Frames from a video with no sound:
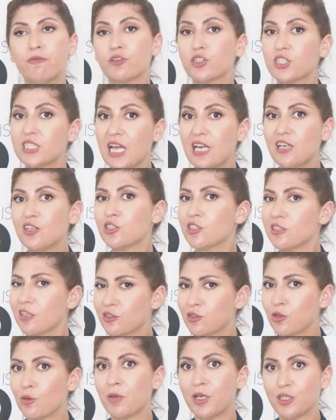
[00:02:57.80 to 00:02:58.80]
For sellers,
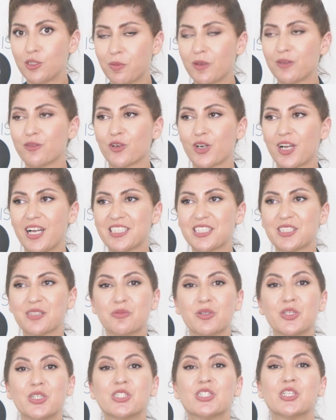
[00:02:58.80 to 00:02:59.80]
not so much, but for
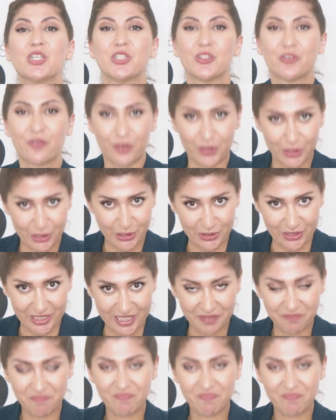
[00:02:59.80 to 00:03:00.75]
customers, for sure.